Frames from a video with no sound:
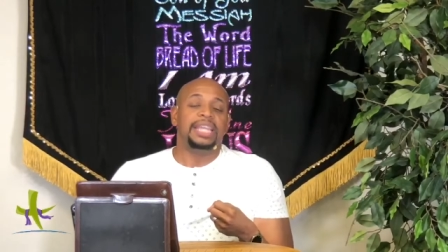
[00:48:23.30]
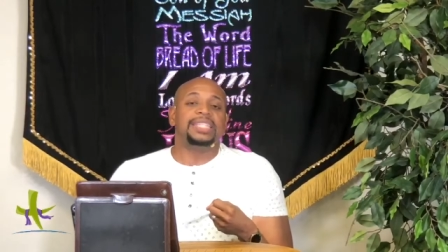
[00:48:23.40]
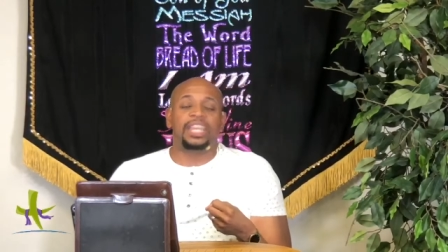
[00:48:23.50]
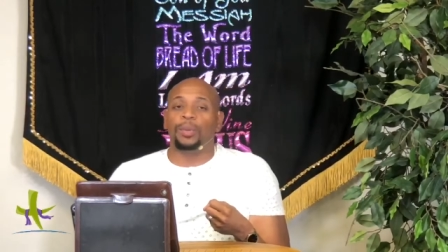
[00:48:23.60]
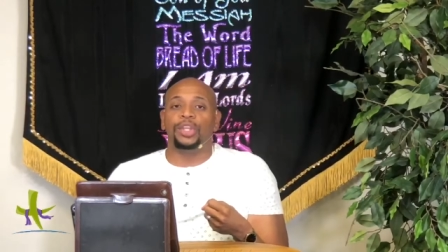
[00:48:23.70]

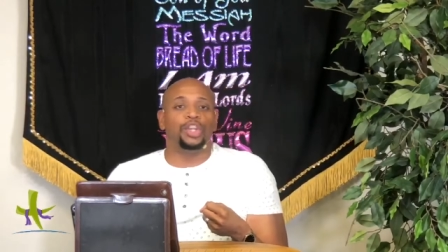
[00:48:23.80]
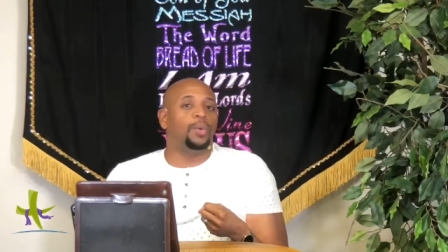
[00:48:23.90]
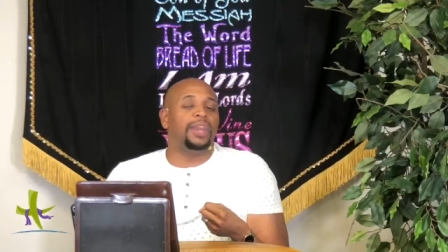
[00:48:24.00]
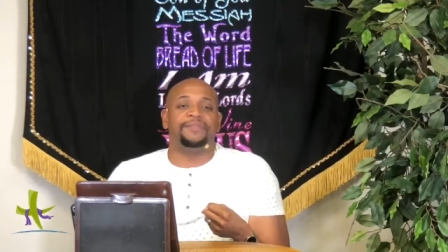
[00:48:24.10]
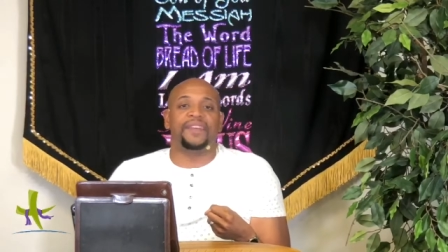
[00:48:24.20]
See, when
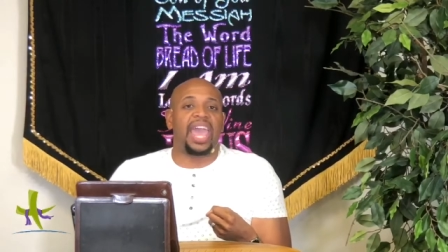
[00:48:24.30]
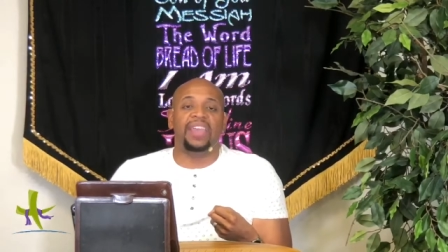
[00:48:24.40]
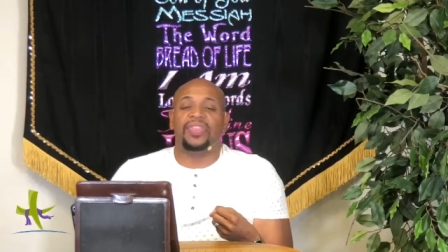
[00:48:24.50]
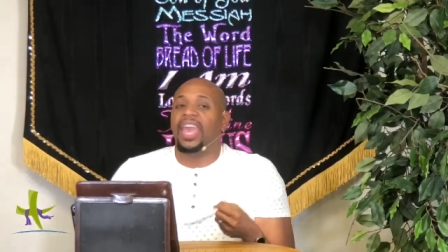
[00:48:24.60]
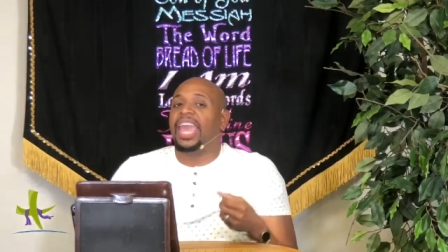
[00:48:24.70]
you in
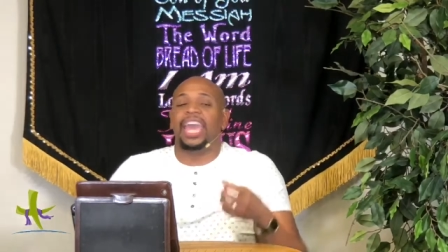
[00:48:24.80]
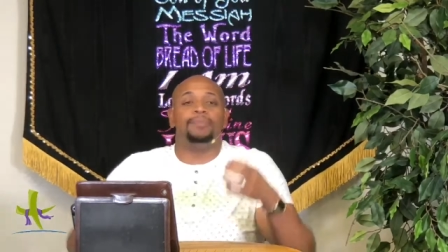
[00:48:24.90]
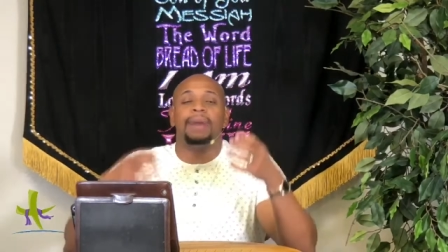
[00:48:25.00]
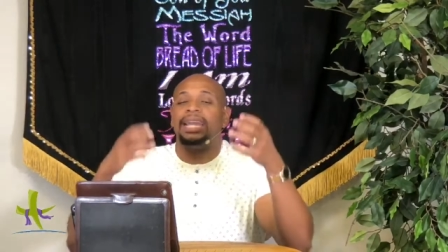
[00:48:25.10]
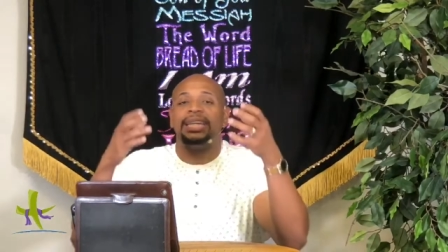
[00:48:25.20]
faith, it
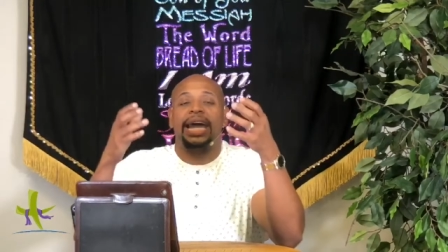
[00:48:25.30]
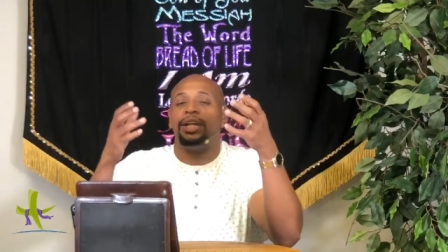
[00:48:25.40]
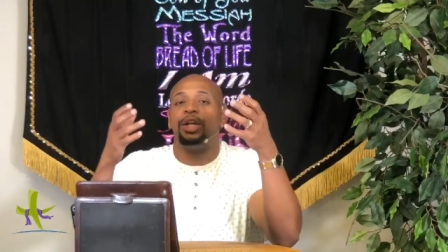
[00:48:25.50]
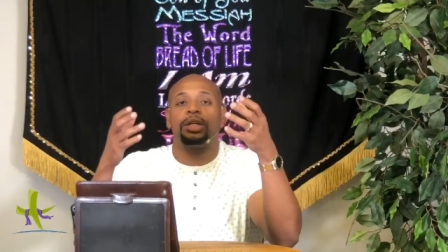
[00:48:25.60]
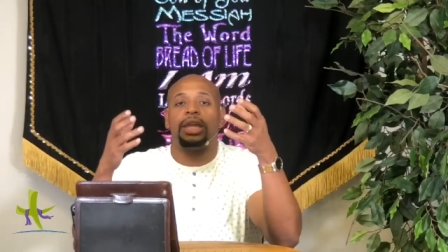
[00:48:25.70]
might not
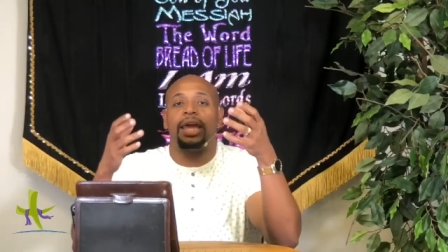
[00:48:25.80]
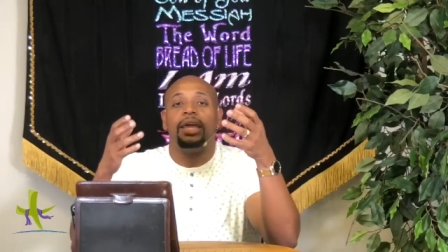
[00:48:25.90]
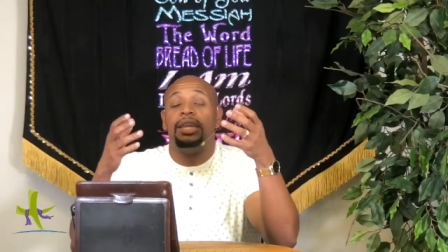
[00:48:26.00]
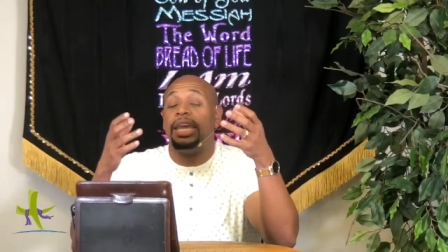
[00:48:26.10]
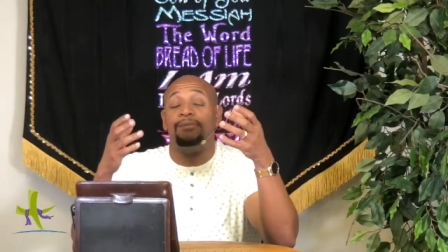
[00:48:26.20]
look like
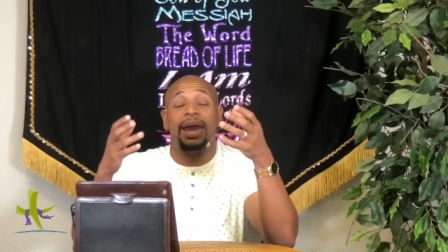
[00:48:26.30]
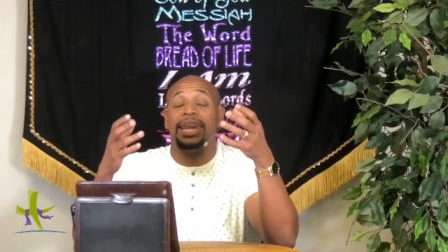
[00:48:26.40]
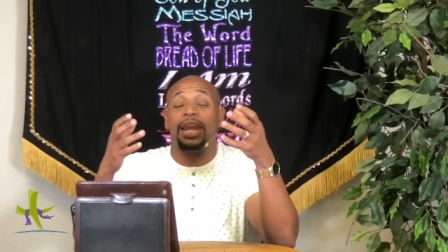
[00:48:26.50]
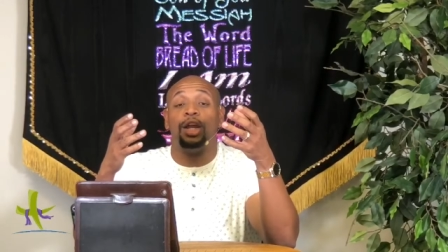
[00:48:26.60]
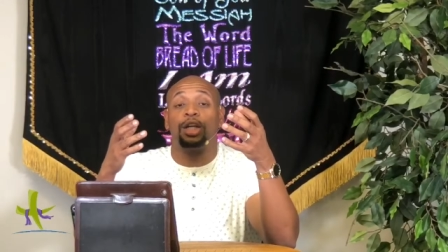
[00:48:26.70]
it might
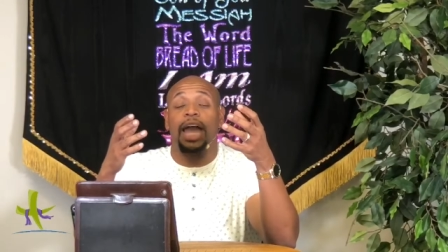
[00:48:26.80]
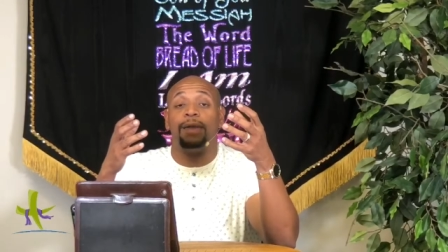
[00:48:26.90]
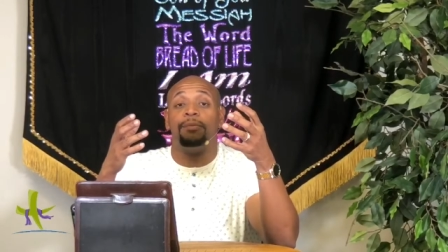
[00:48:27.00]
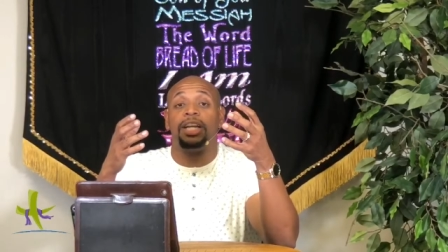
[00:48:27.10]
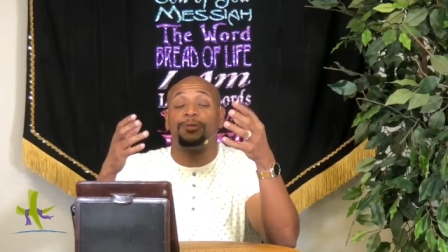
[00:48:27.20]
not look
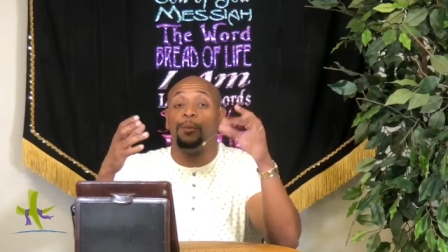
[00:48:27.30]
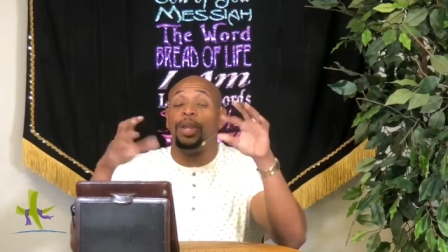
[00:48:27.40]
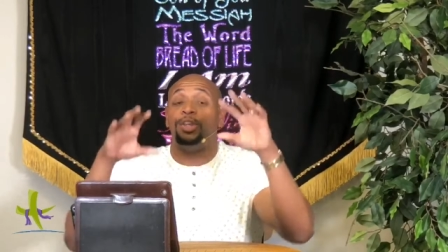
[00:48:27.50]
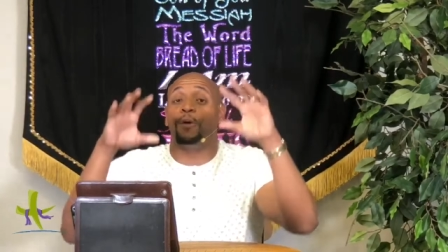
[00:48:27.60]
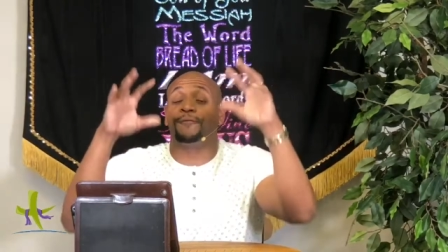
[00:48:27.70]
like much, but
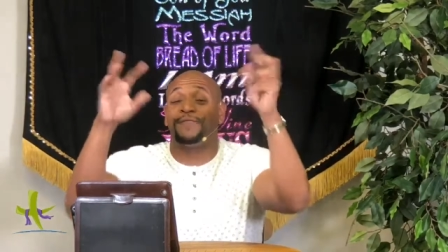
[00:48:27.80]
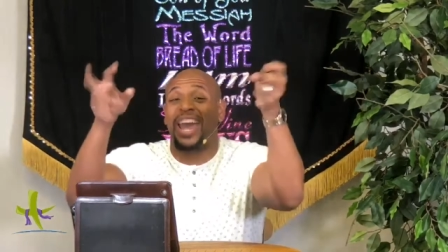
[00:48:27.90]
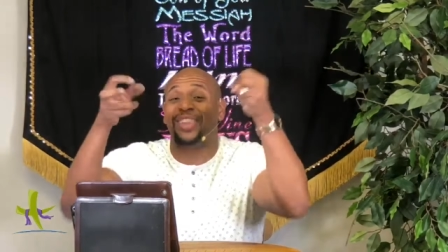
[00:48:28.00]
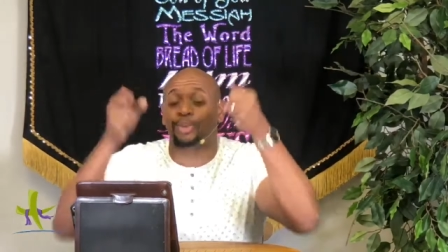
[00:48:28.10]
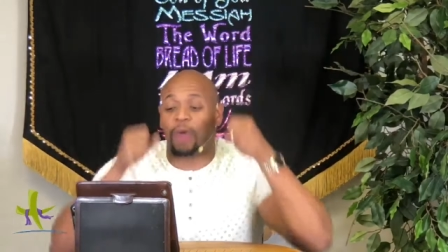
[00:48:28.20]
when your
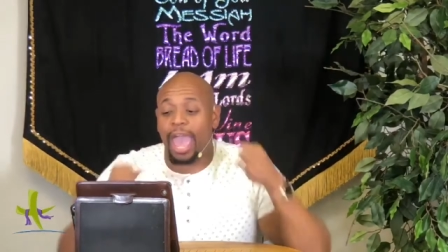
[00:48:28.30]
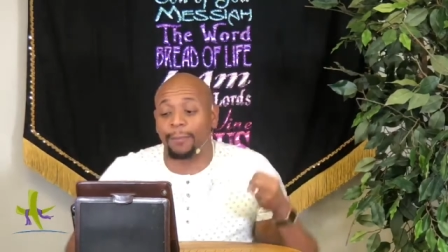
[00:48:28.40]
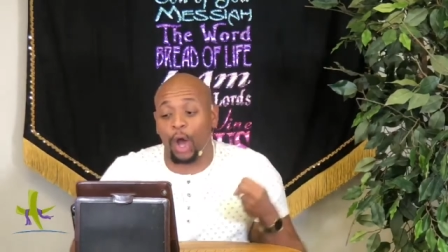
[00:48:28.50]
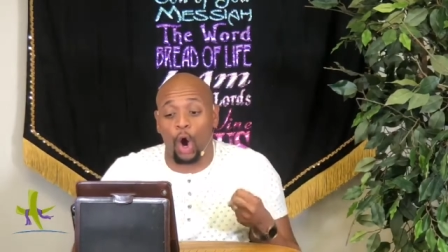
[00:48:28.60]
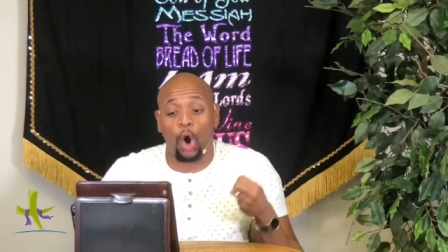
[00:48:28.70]
faith grab
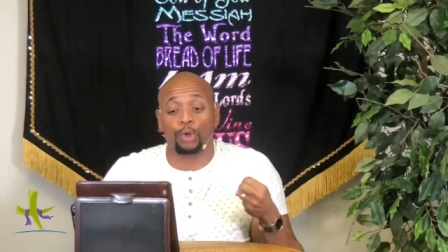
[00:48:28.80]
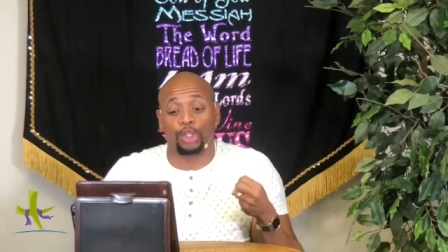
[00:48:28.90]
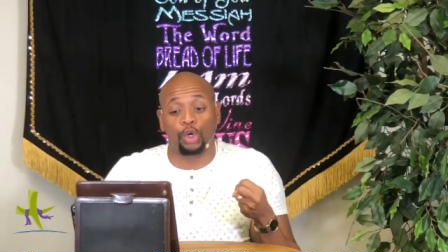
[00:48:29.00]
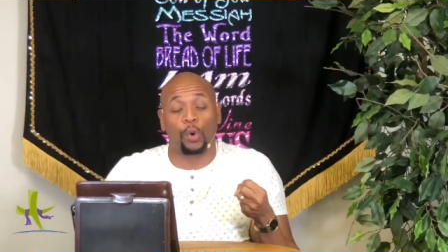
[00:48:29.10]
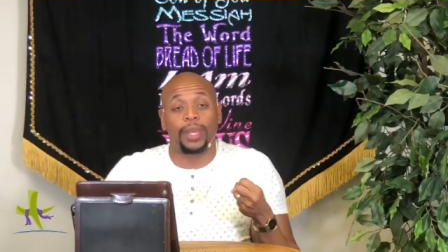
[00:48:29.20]
a hold
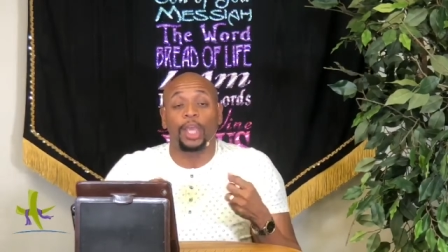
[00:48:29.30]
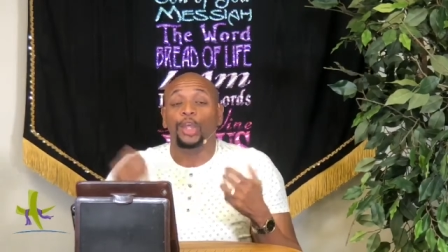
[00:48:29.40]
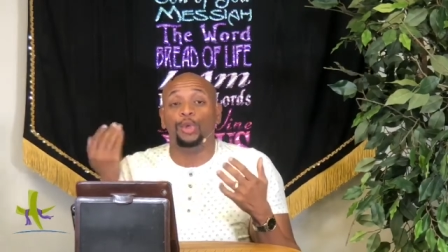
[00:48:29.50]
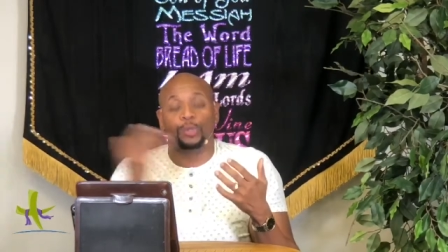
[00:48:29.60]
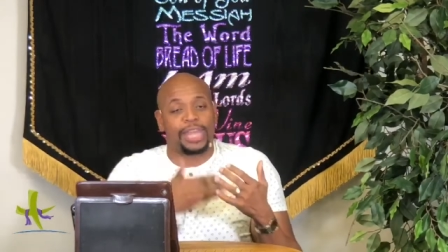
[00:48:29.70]
to it,
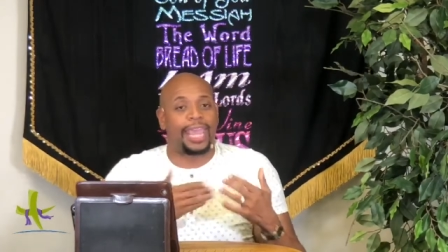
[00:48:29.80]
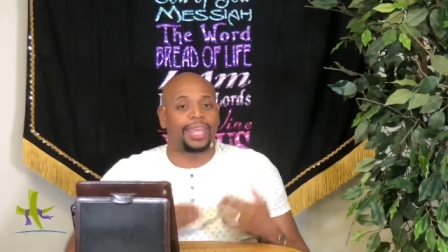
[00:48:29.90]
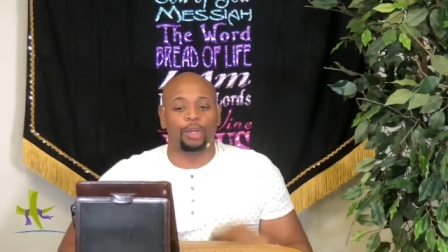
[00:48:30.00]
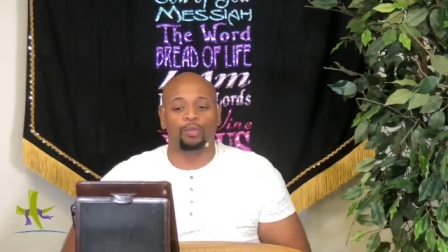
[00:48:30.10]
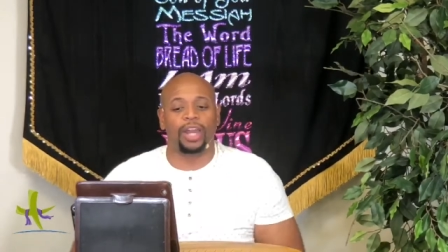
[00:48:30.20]
you take
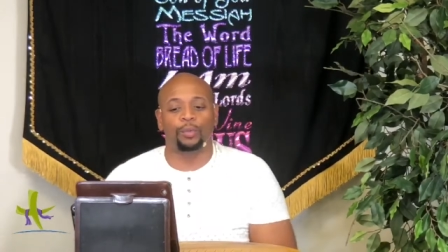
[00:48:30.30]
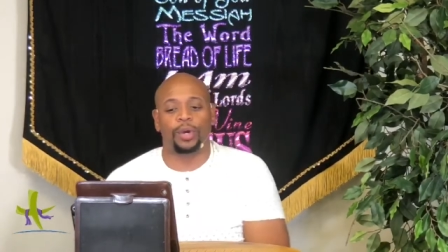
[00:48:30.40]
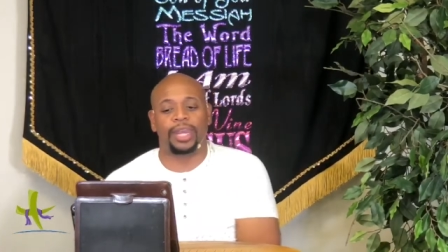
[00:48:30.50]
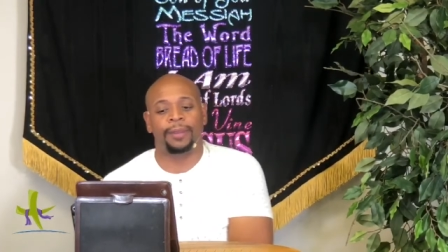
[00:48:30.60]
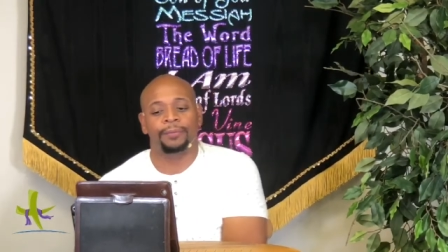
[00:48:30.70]
it and run
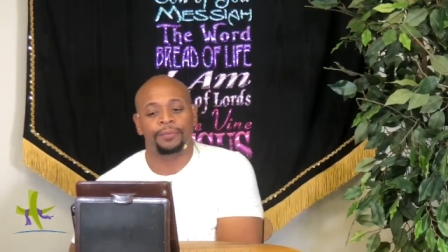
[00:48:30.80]
with it.